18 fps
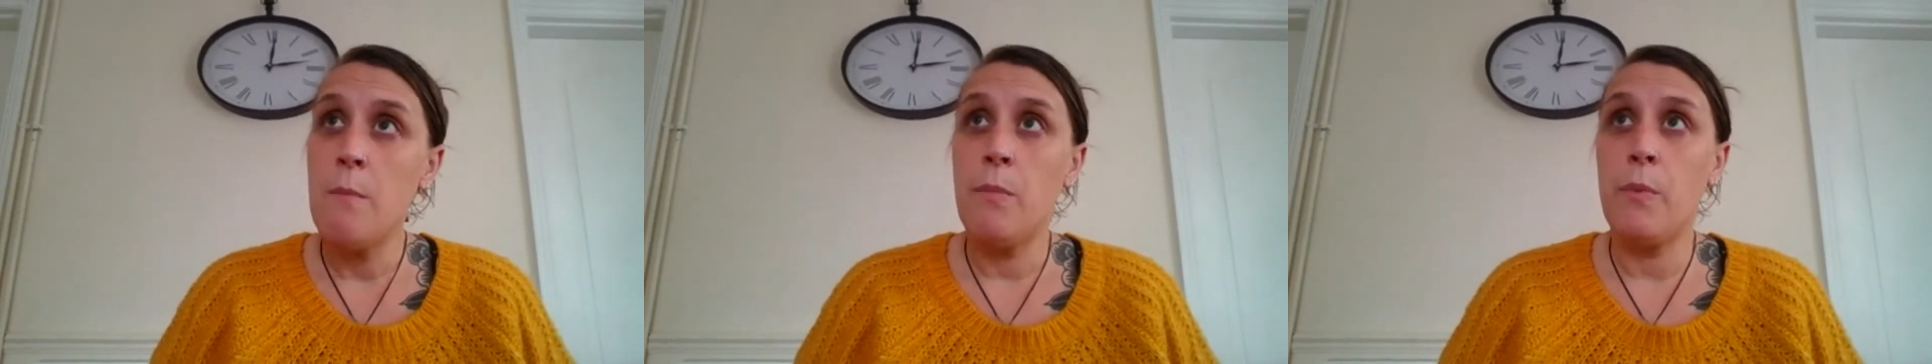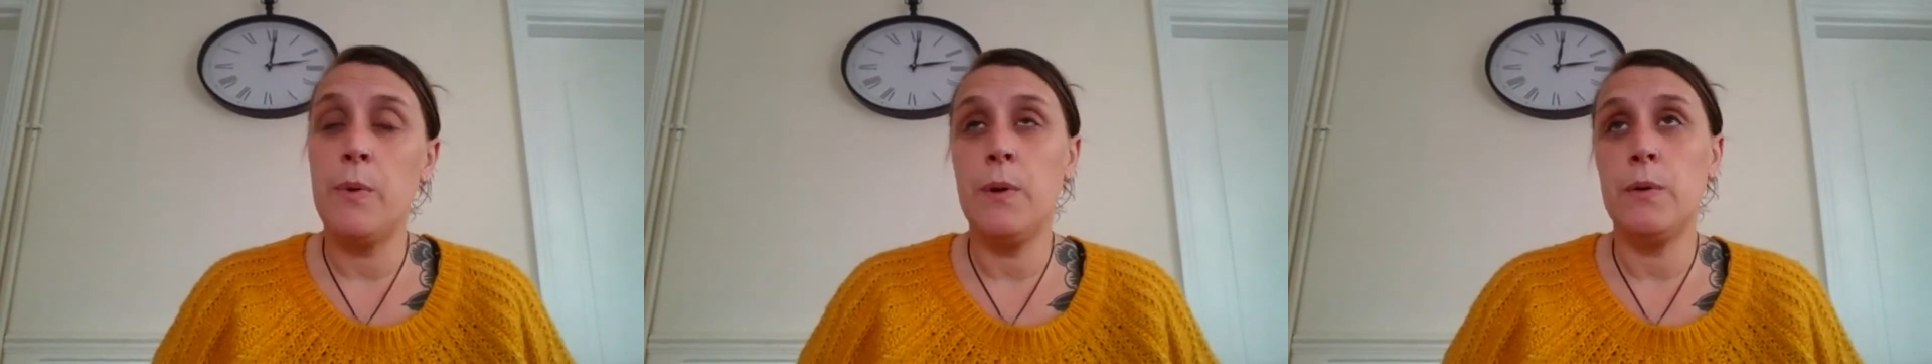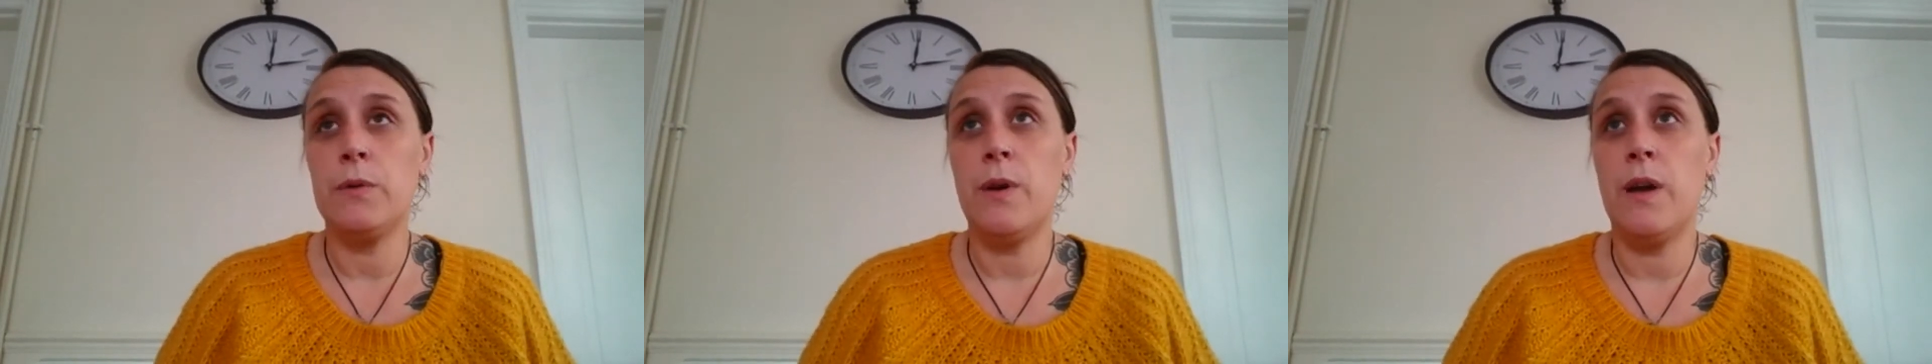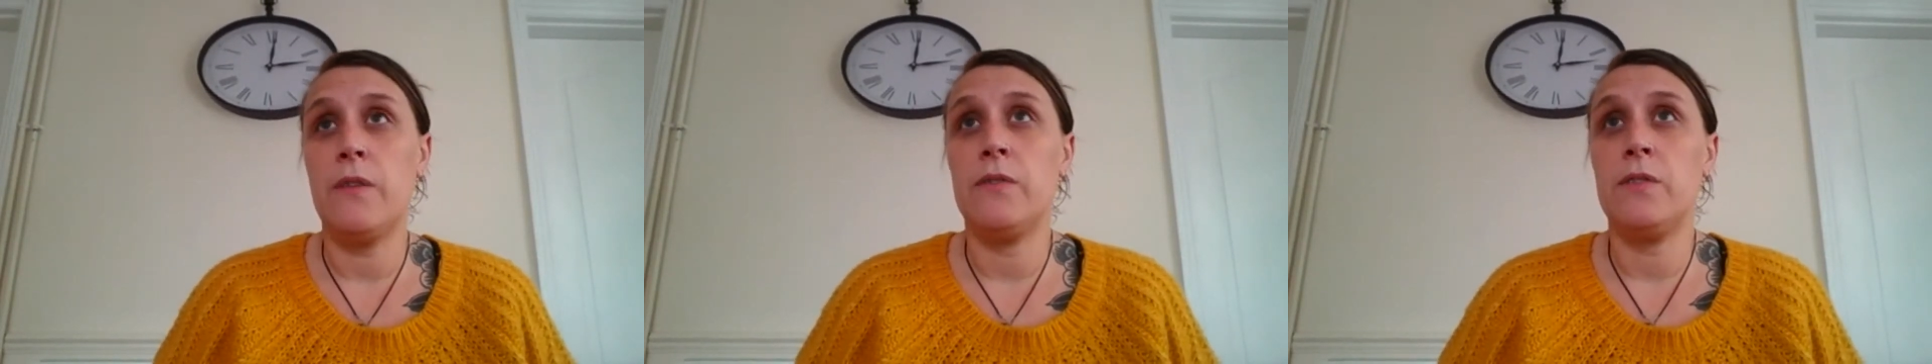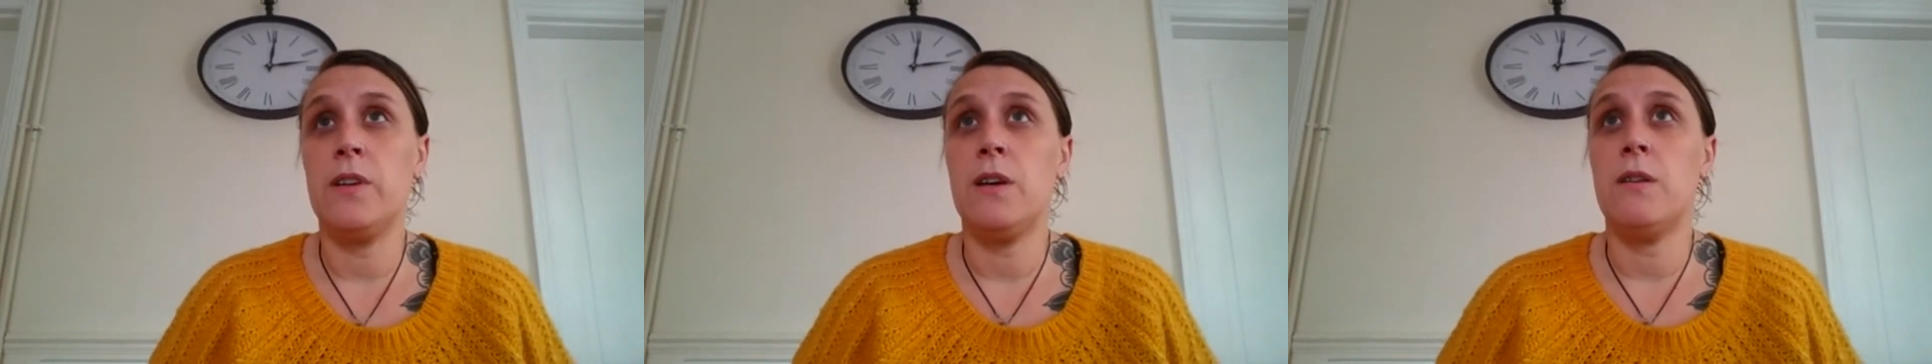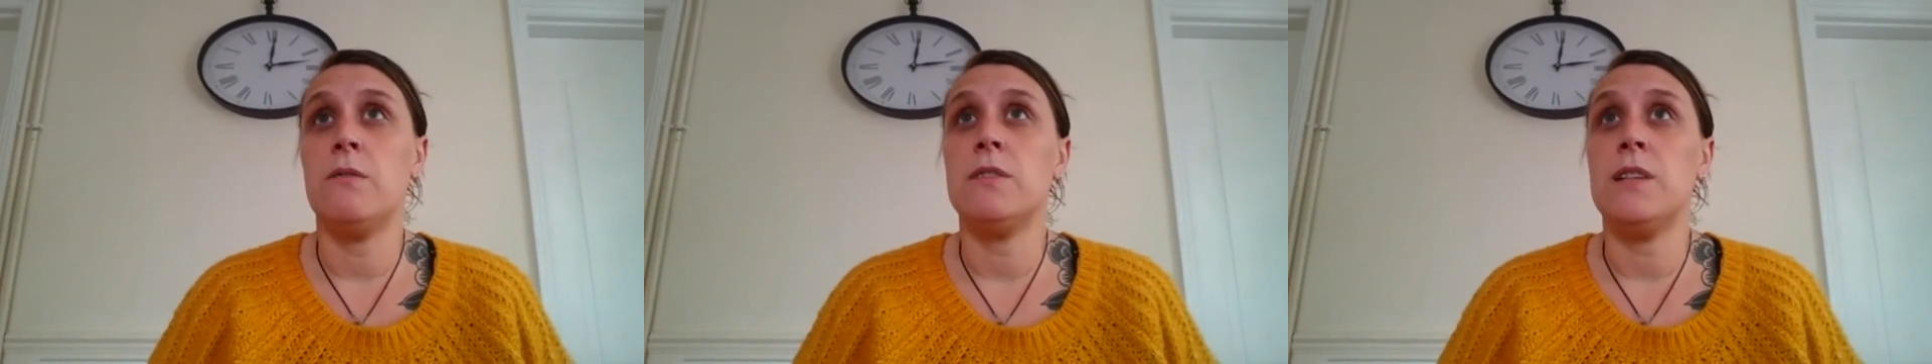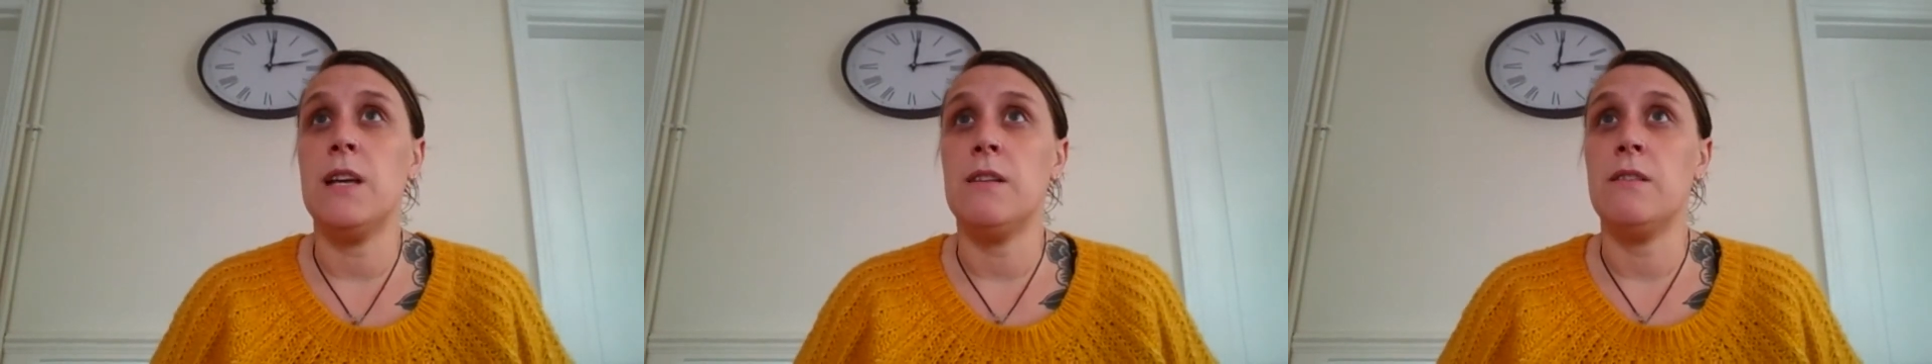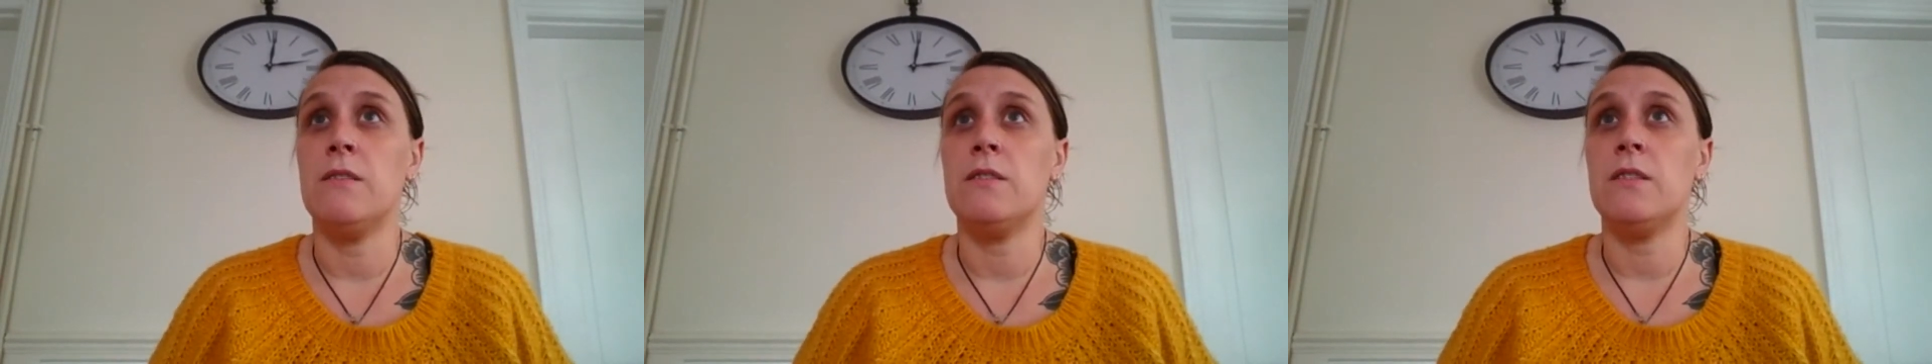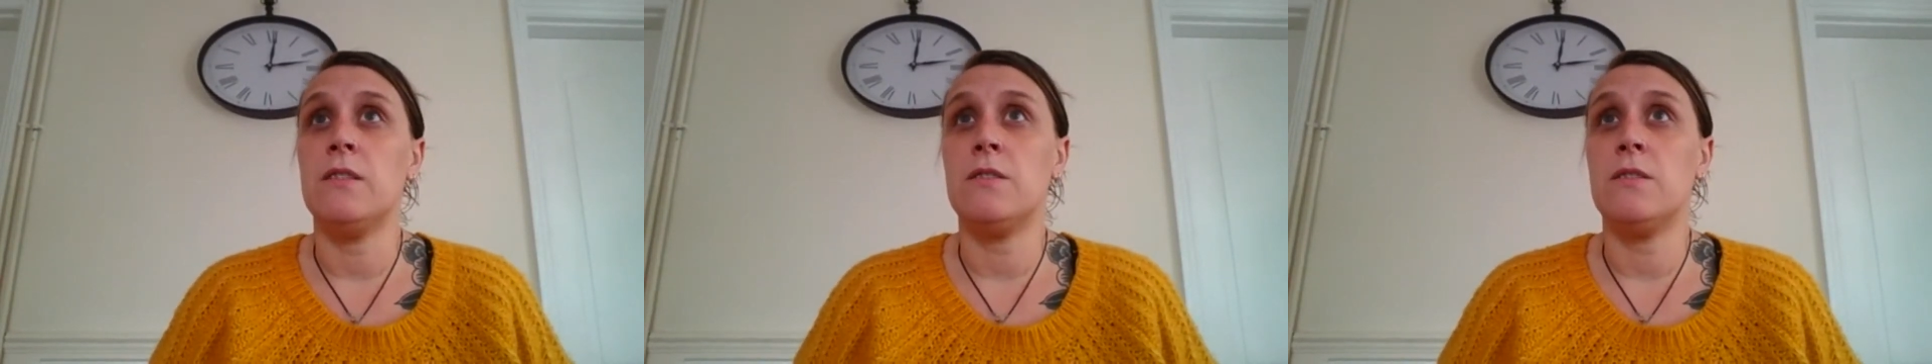We also have skills
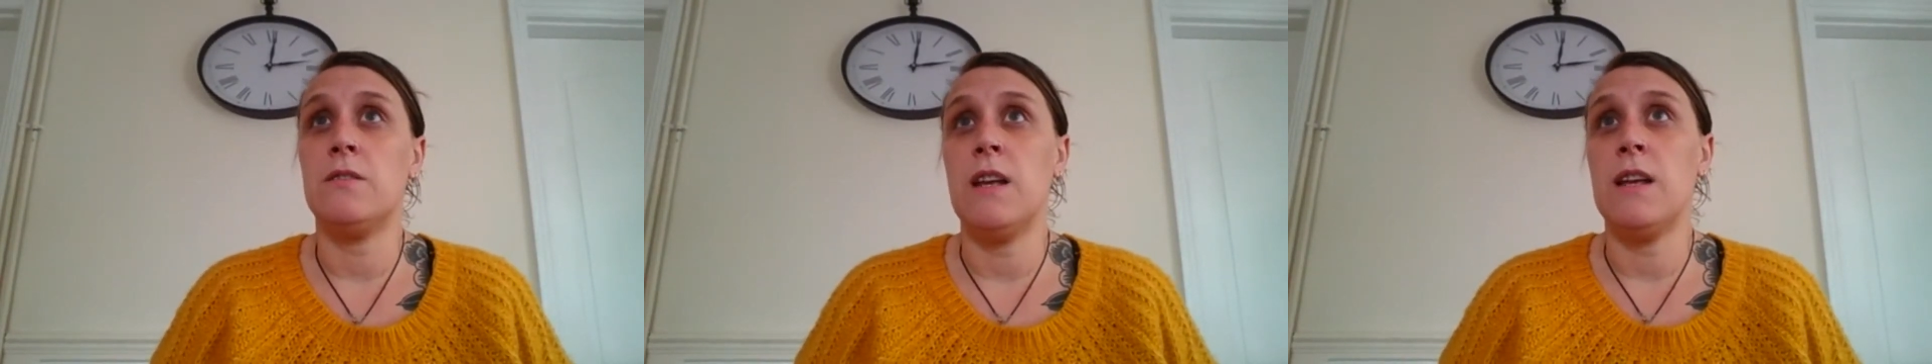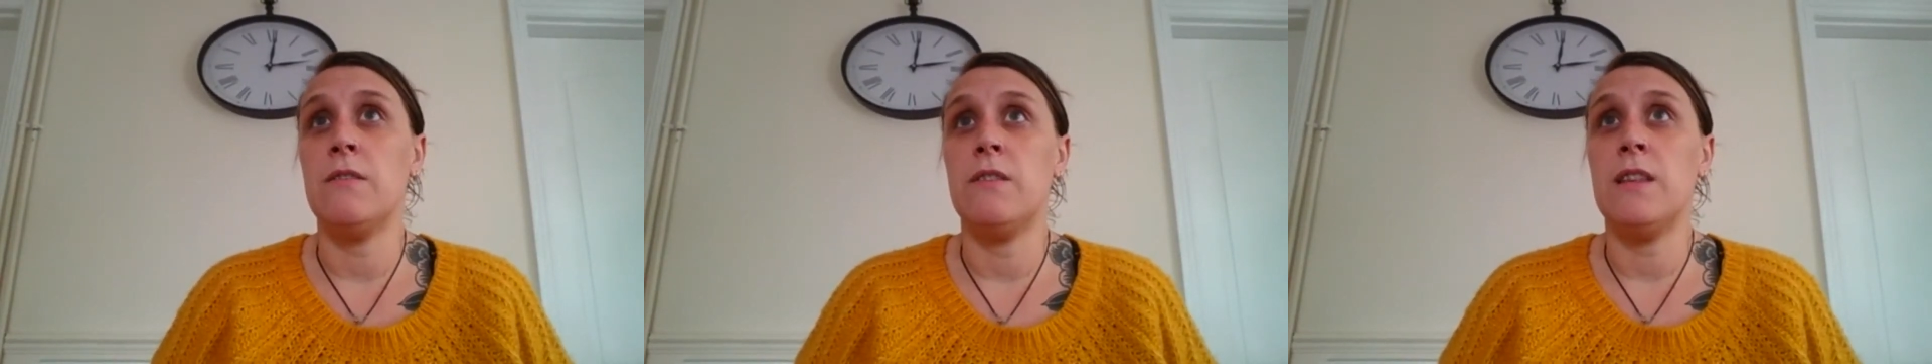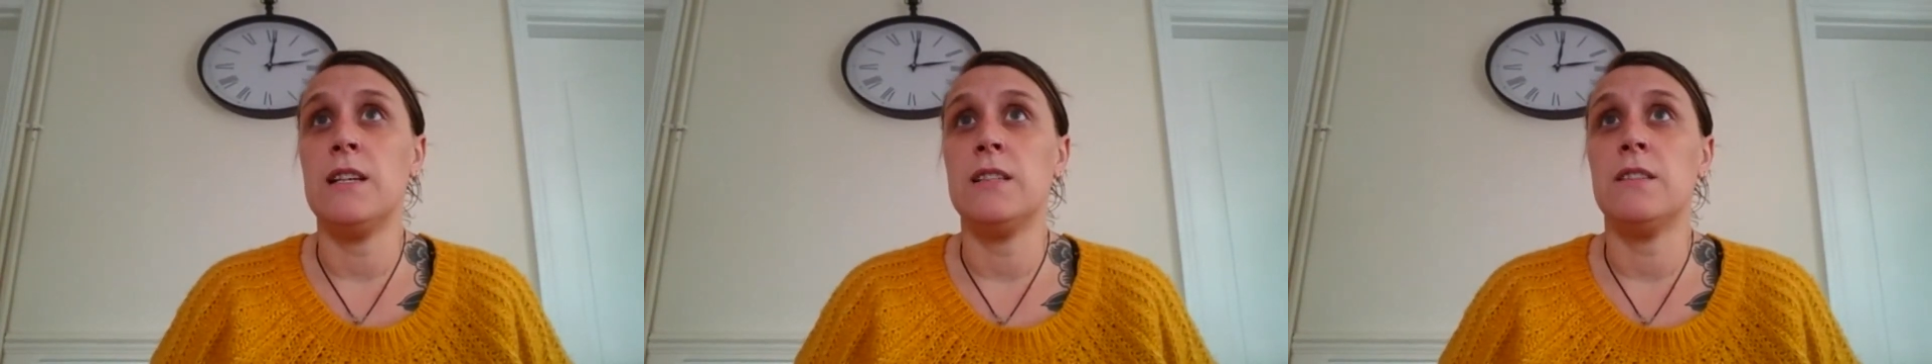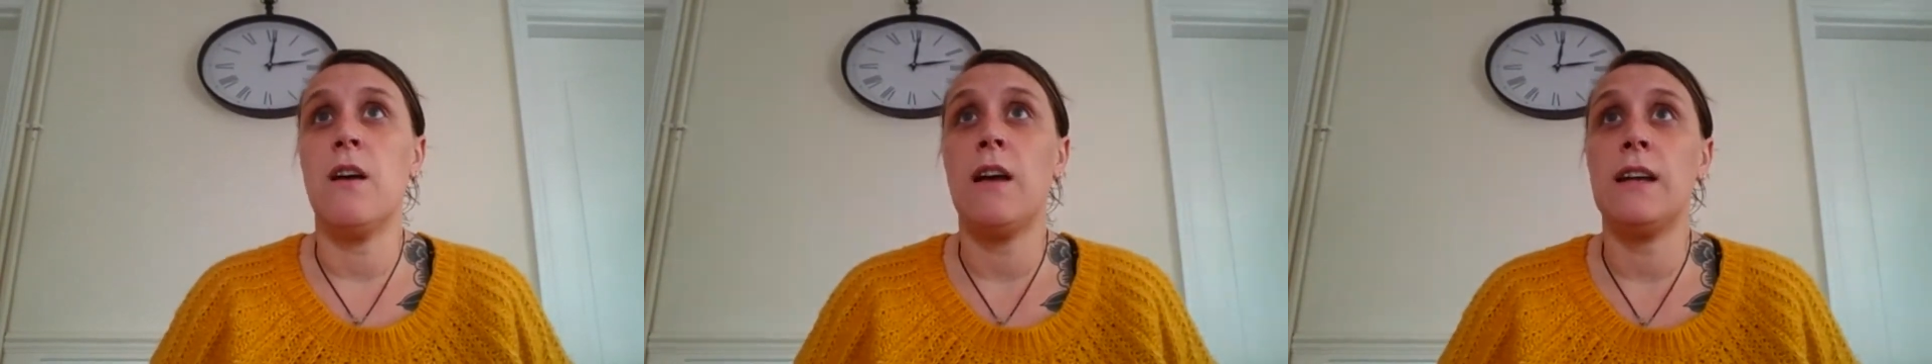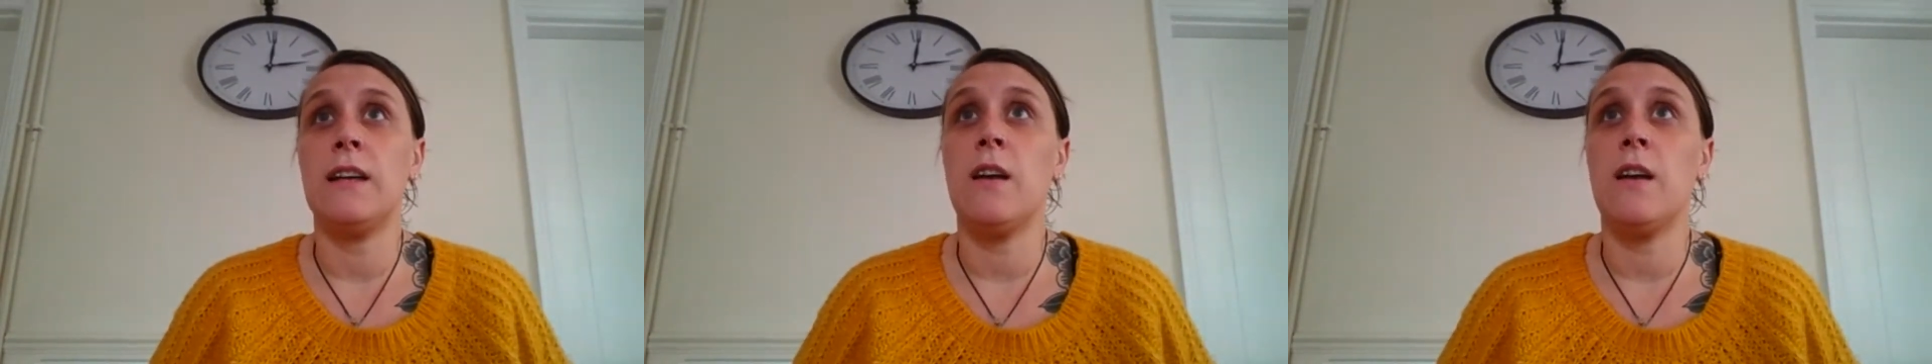in things like